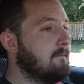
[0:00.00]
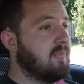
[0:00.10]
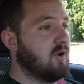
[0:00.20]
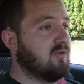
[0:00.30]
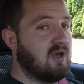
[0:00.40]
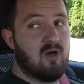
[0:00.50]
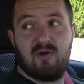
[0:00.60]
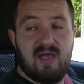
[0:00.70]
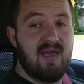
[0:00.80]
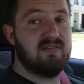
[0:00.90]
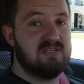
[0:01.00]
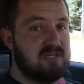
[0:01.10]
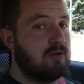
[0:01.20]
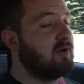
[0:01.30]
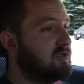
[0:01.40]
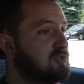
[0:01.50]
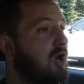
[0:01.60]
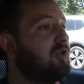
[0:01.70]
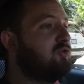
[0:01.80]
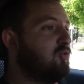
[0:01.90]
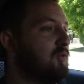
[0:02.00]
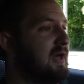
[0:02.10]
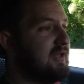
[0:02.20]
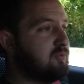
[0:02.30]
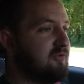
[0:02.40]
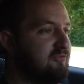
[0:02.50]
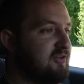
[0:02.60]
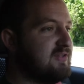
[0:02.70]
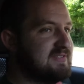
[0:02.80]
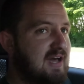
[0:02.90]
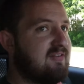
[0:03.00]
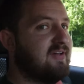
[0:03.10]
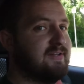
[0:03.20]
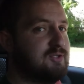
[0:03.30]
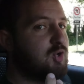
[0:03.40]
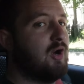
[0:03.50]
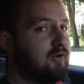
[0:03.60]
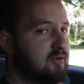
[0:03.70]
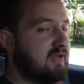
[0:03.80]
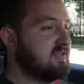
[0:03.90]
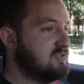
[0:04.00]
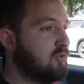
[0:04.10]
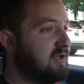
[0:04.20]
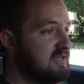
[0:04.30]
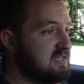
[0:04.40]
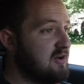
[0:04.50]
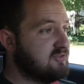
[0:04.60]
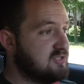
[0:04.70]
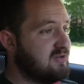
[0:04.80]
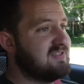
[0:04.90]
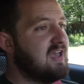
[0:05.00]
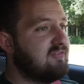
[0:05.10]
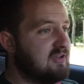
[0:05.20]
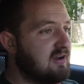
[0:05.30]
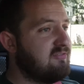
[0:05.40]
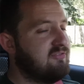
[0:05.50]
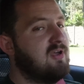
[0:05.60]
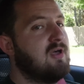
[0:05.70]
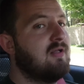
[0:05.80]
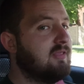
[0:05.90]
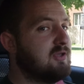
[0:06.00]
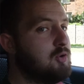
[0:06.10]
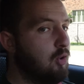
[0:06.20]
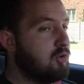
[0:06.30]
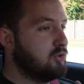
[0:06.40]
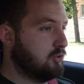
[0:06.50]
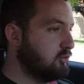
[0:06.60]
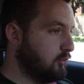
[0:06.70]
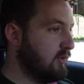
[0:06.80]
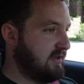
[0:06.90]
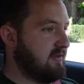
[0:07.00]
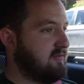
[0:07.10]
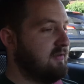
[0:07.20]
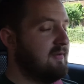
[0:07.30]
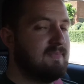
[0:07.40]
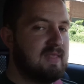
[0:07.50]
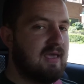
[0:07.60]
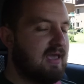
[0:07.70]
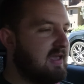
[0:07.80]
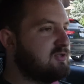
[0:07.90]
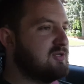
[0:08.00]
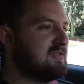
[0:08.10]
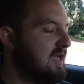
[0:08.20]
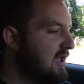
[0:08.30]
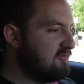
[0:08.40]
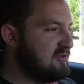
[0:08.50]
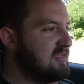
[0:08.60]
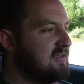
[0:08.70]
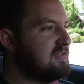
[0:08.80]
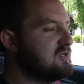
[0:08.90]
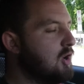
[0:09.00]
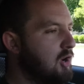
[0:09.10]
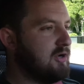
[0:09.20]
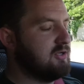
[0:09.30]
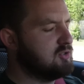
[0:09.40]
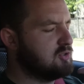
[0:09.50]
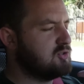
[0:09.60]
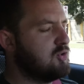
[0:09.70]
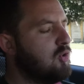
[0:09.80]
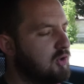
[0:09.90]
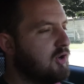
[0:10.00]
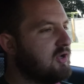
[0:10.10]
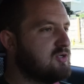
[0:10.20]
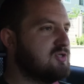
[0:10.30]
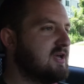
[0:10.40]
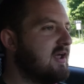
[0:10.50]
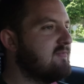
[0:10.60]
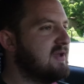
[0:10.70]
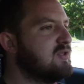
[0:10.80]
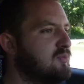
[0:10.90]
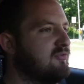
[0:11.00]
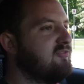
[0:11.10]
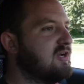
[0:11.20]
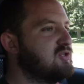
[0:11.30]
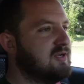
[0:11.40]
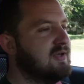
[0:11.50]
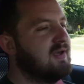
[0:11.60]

But on the other hand, the steering is not too light where it feels kind of electronic or like it's doing it itself. The steering is heavy enough that you know you're doing it. It's just, everything in this car is just so good. It's just kind of made to perfection.